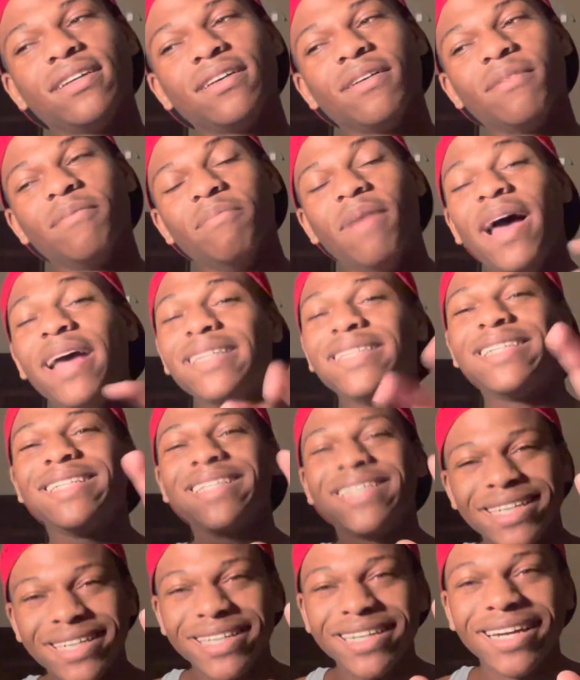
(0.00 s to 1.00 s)

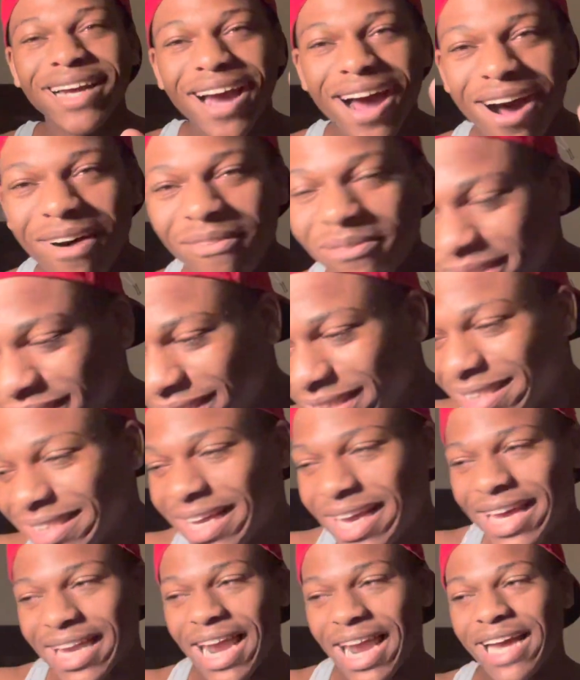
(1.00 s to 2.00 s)
Basically, I'm gonna just
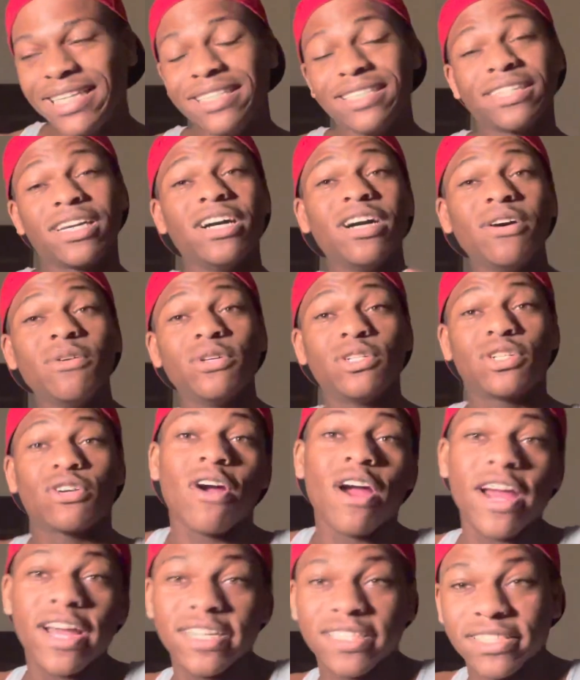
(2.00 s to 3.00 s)
say it like this. Cuz was
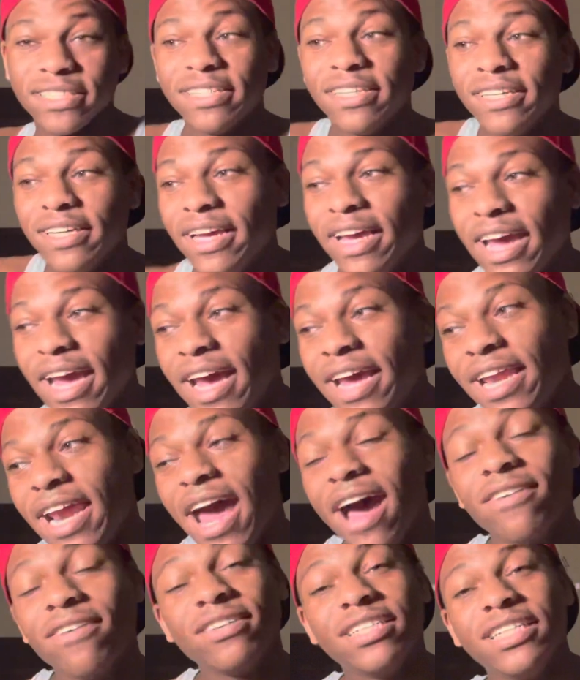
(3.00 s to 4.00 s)
crazy. And
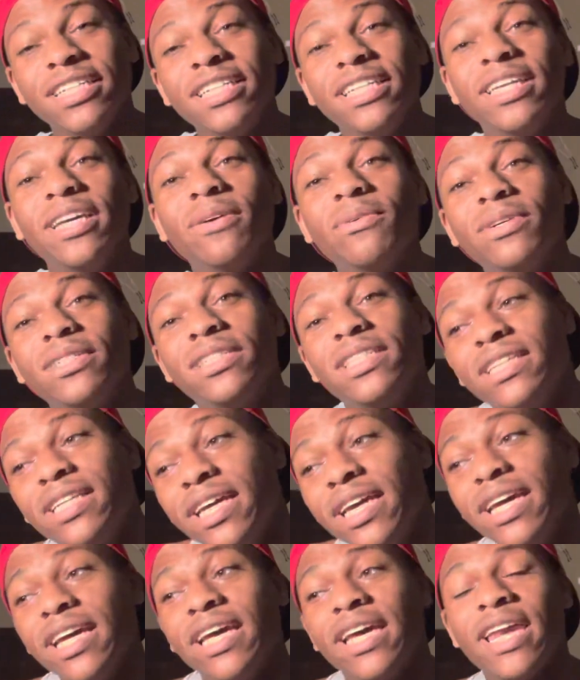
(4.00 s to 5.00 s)
after she did what she
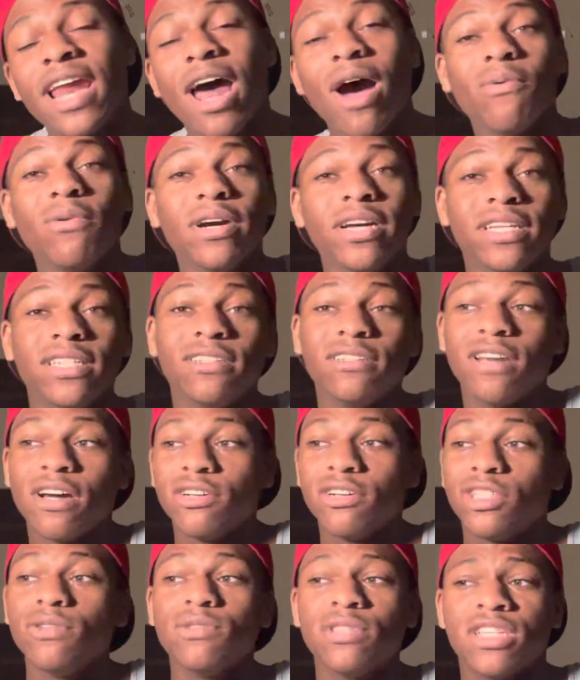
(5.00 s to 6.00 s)
did, and I went, you know,
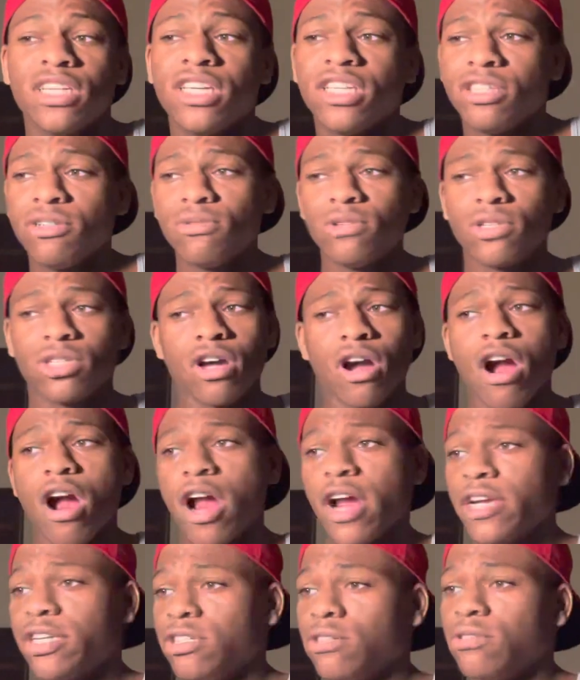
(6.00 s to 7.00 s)
she said she was
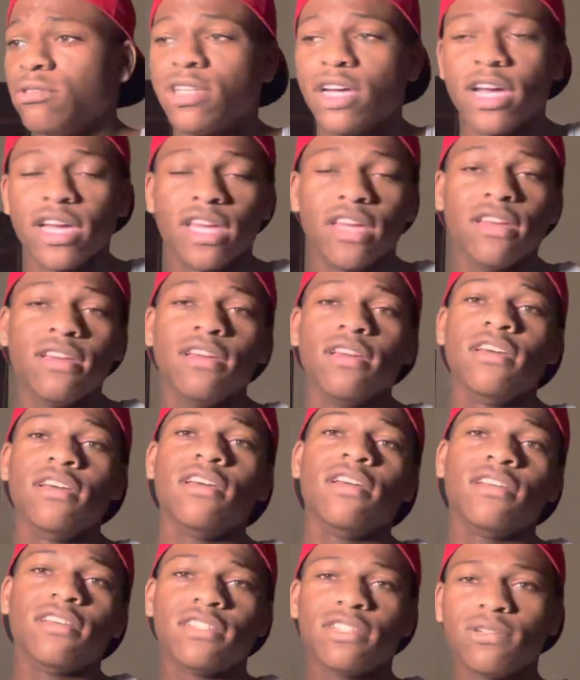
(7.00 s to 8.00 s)
sorry, and she was trying to get,
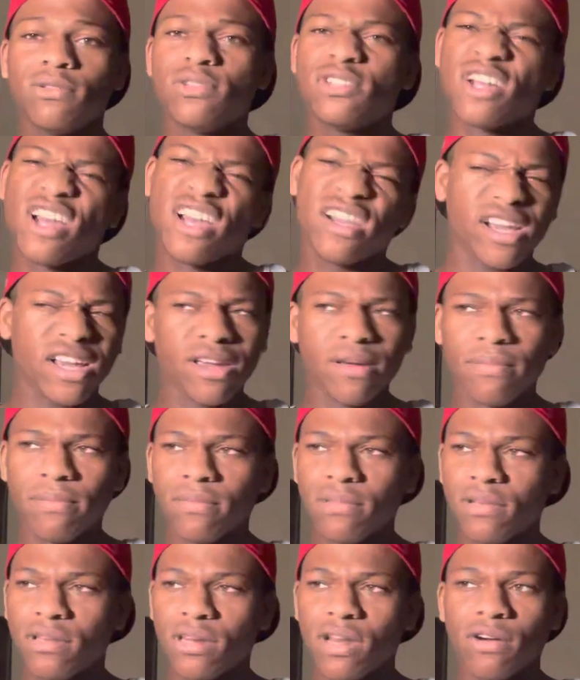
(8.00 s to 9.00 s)

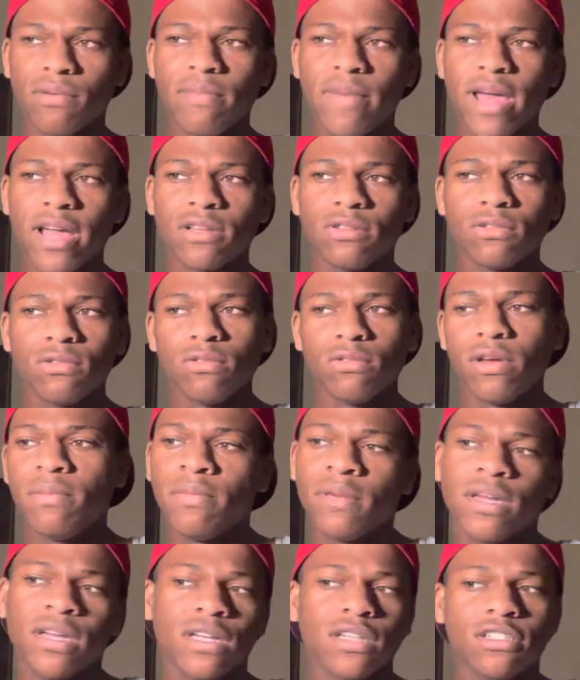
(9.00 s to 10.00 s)
you know, back with
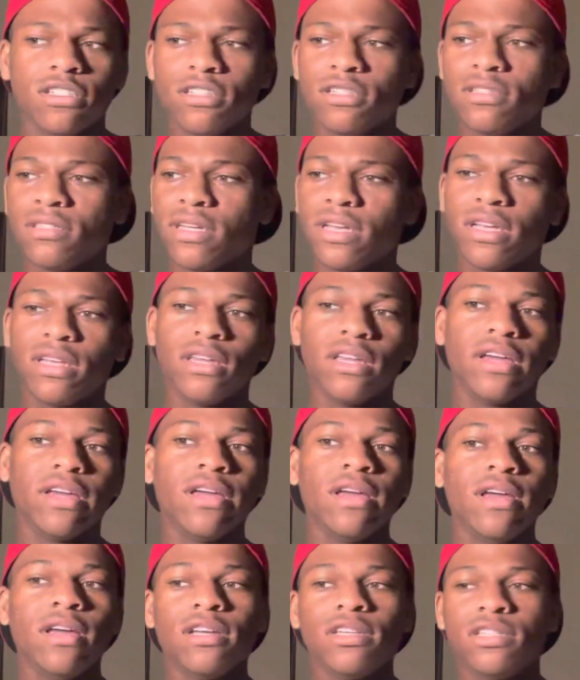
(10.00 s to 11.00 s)
me, and she said that
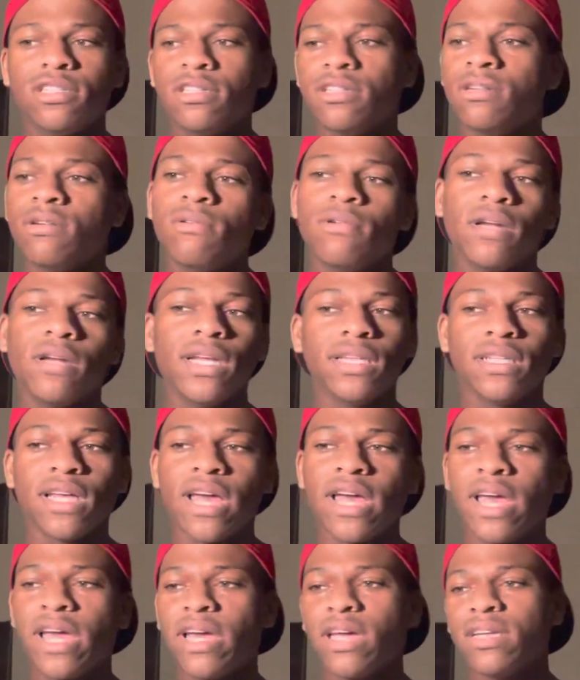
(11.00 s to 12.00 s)
she'd do
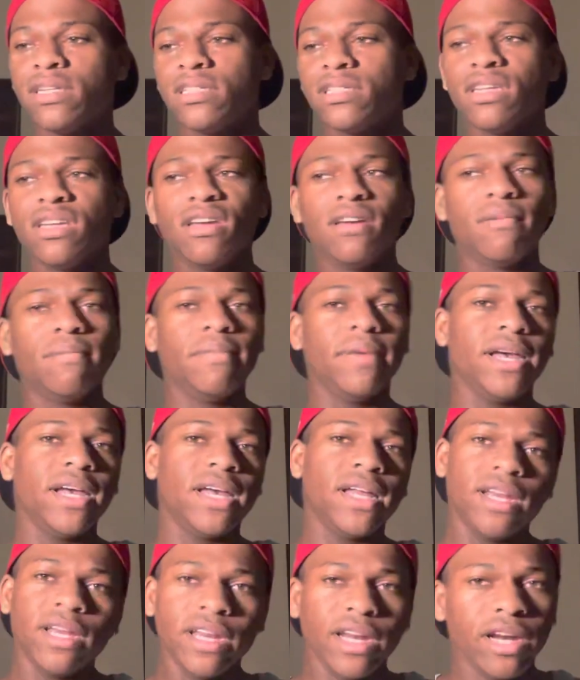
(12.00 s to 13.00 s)
anything, and she didn't
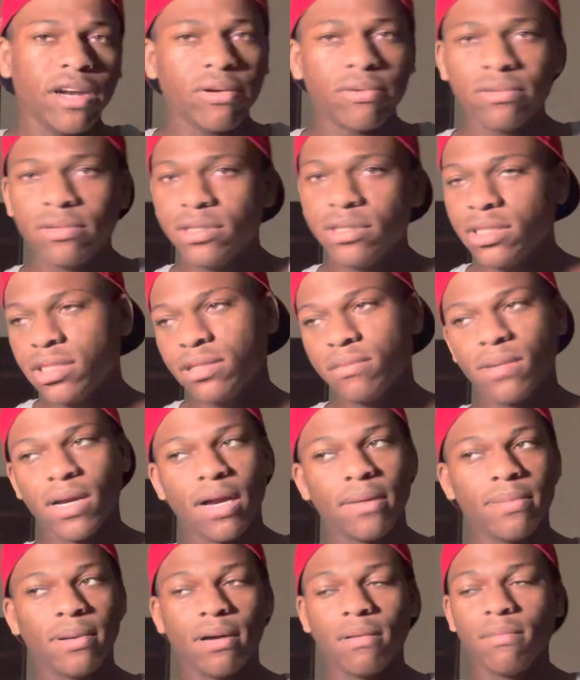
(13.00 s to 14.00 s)
mean it, and it was just
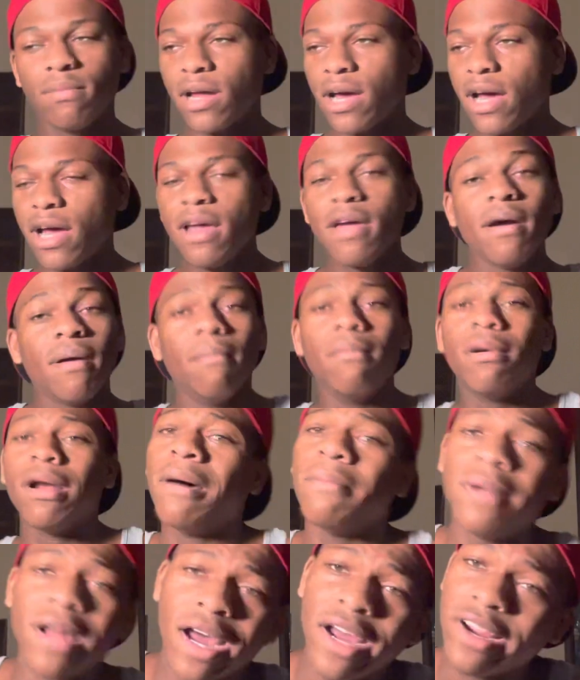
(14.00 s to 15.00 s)
blah, blah, blah. But
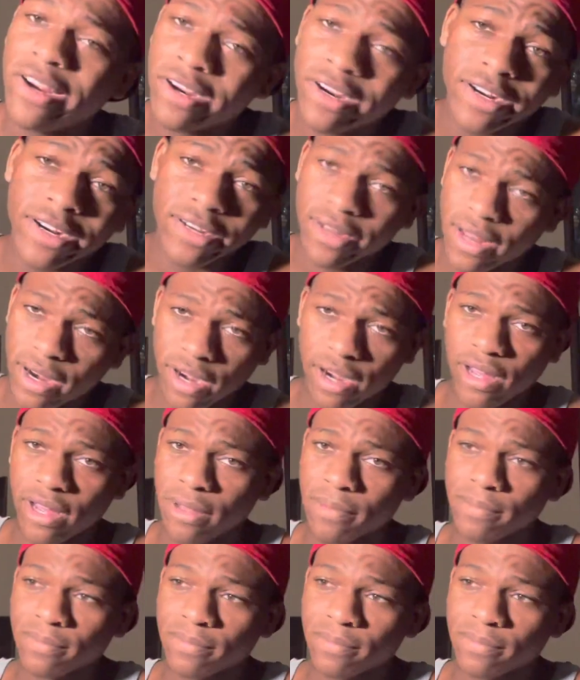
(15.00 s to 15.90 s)
I'm not hearing none of that.